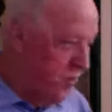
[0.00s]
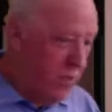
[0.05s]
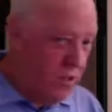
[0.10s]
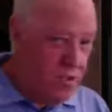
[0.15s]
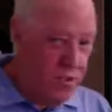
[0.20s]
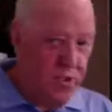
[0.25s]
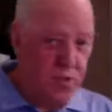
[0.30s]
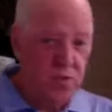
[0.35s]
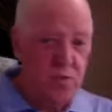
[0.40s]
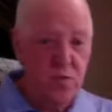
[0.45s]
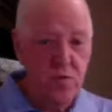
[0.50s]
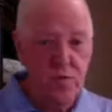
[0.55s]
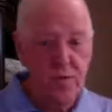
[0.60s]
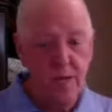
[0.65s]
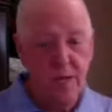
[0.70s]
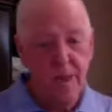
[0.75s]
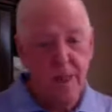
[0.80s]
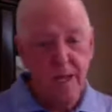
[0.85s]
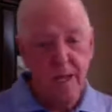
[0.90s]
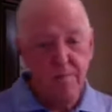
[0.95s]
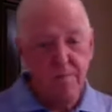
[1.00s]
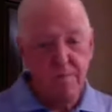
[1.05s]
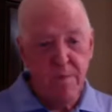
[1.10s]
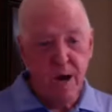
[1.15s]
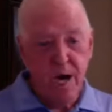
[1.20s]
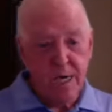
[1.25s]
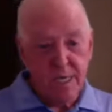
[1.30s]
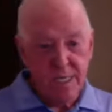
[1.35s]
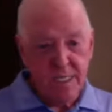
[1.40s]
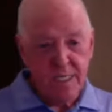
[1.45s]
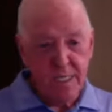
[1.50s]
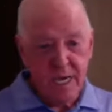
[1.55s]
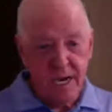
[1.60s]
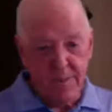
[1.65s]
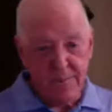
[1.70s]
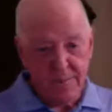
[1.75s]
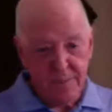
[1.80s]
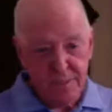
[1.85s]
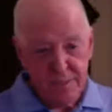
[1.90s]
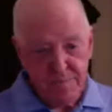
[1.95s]
there are two market
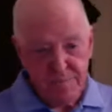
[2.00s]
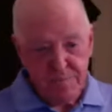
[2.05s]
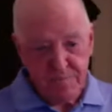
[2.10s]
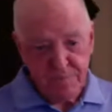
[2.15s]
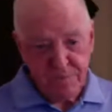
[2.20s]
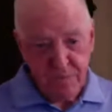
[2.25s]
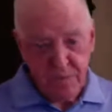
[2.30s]
gaps.